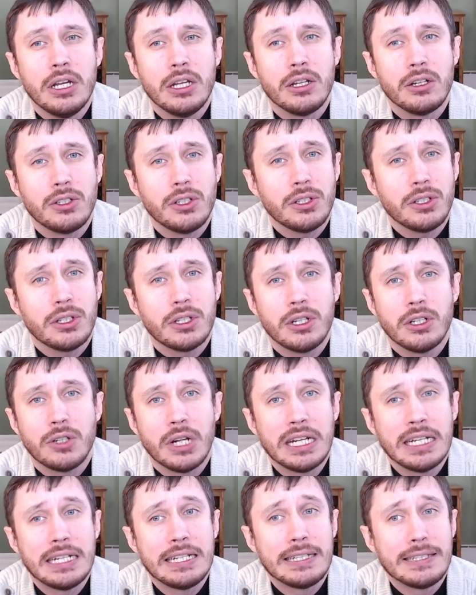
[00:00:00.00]
just going to
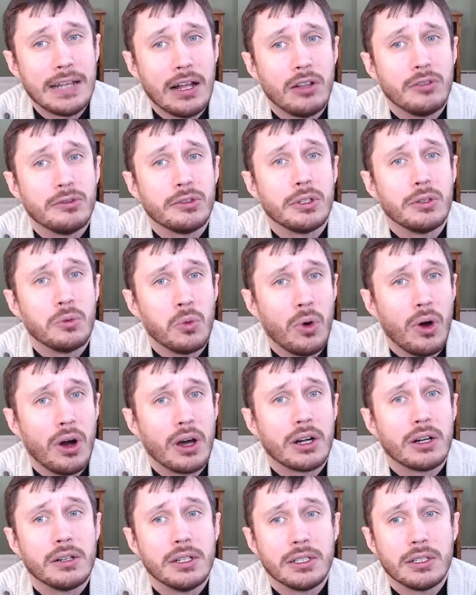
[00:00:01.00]
try to dissolve it in
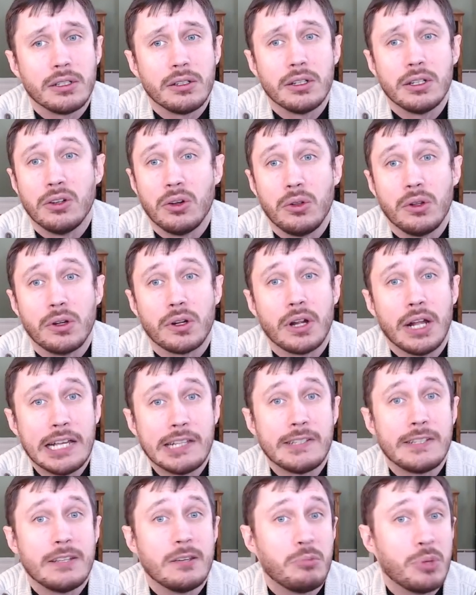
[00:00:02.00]
water until it no longer
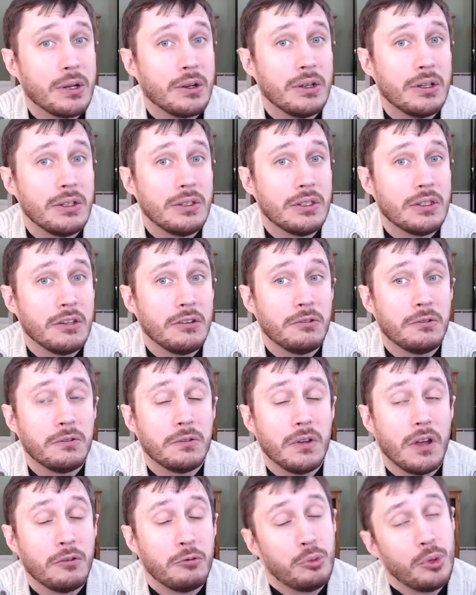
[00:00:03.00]
has the appearance
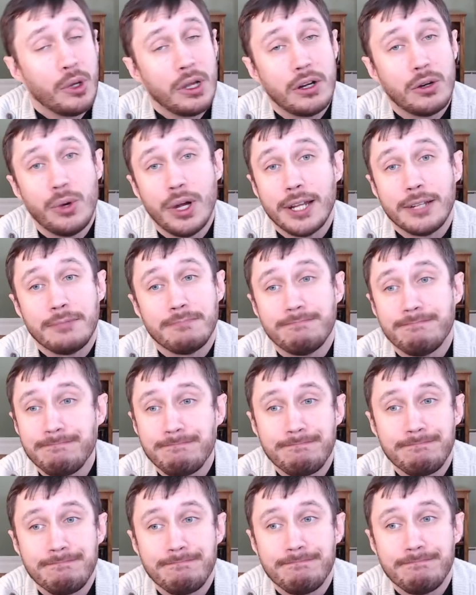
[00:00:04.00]
of bread or wine.
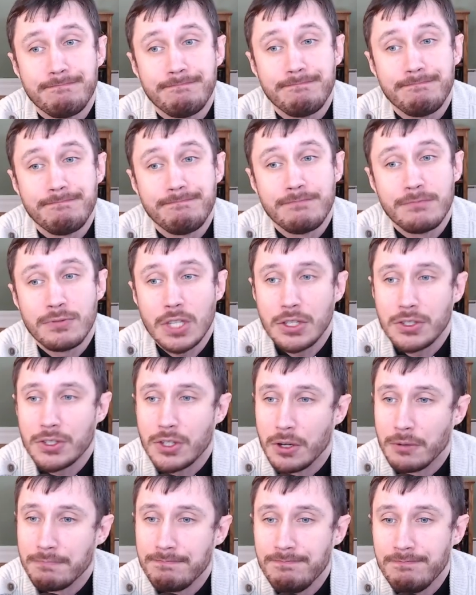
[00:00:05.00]

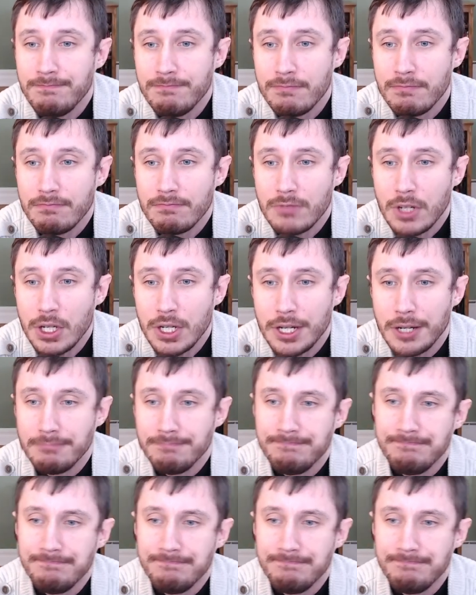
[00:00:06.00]
So, there you go.